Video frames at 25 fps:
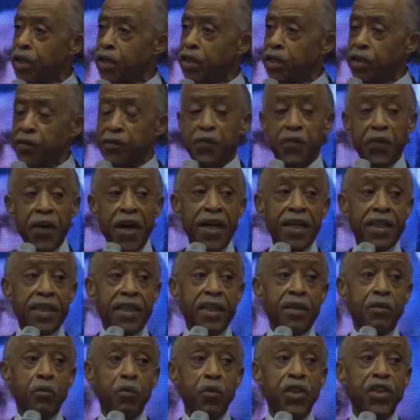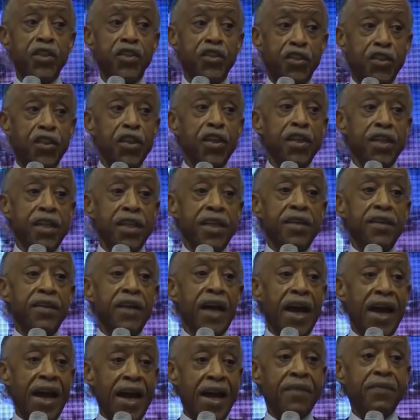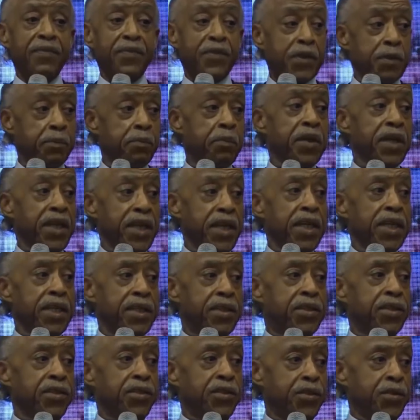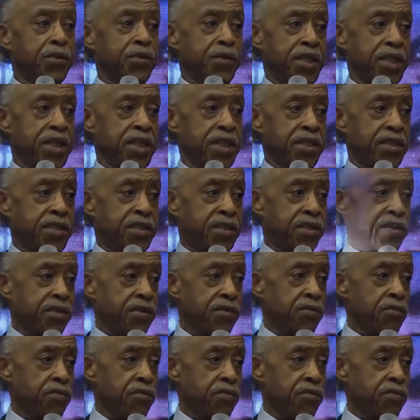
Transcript: the fact that we shouldn't have to be here to do this.